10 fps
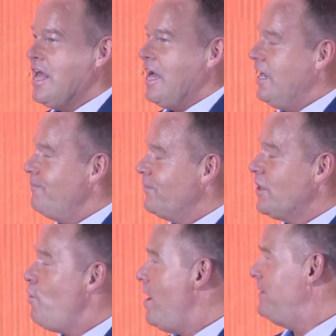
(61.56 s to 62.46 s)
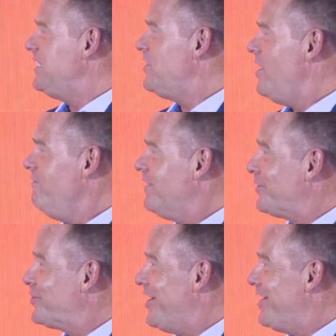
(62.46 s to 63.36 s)
Quite a busy time for
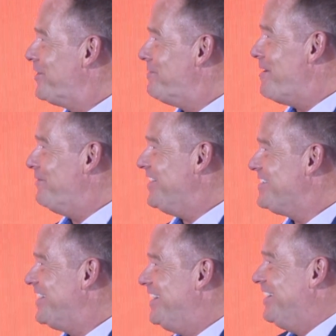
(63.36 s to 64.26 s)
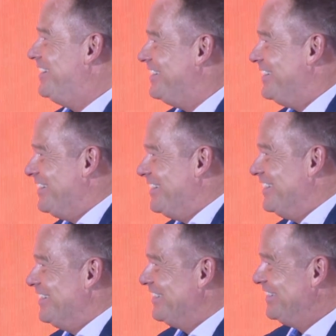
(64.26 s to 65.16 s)
Alshaya at the moment, isn't it?